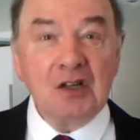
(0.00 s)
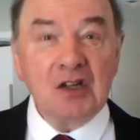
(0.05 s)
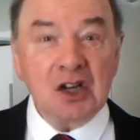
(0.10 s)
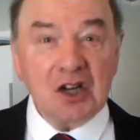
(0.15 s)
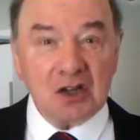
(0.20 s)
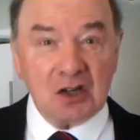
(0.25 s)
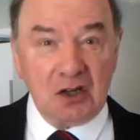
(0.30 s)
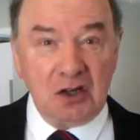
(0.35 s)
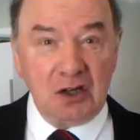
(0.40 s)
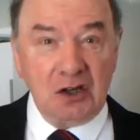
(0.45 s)

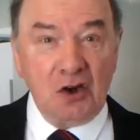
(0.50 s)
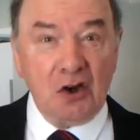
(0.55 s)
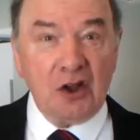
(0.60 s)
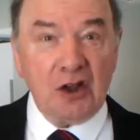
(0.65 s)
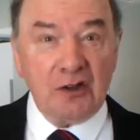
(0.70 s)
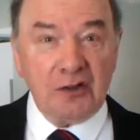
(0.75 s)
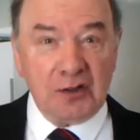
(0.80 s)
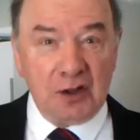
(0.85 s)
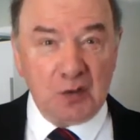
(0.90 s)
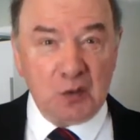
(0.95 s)
Just
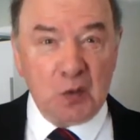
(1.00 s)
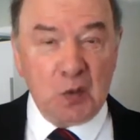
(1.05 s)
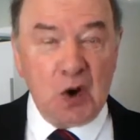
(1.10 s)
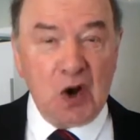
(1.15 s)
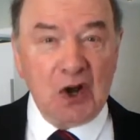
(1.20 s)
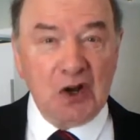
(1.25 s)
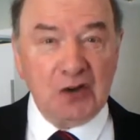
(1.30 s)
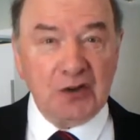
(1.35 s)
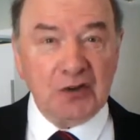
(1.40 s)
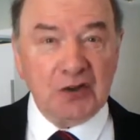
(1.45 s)
look at the
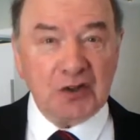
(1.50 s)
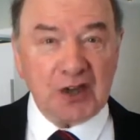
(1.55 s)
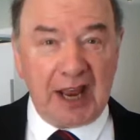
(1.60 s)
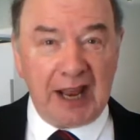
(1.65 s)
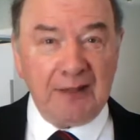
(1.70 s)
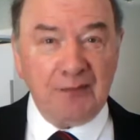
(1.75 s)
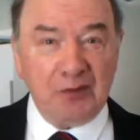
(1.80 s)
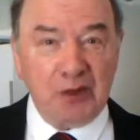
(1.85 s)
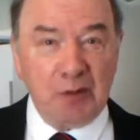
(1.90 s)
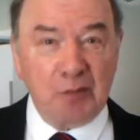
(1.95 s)

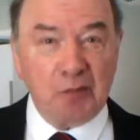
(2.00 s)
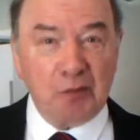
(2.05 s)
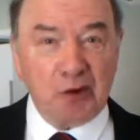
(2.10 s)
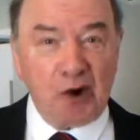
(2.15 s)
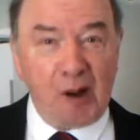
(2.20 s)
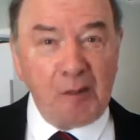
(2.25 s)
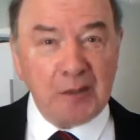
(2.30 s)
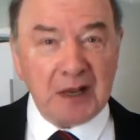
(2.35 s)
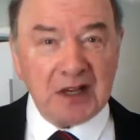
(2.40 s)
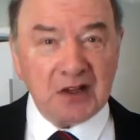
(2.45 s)
words in the
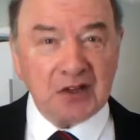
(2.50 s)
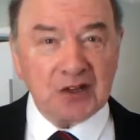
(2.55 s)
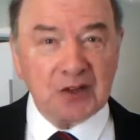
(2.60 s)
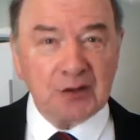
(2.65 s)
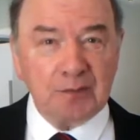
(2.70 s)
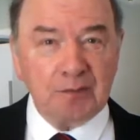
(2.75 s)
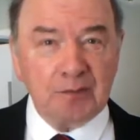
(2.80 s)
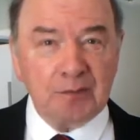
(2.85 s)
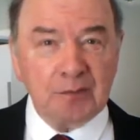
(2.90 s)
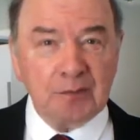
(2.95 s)

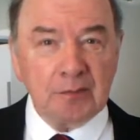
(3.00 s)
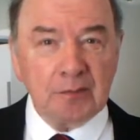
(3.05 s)
promise.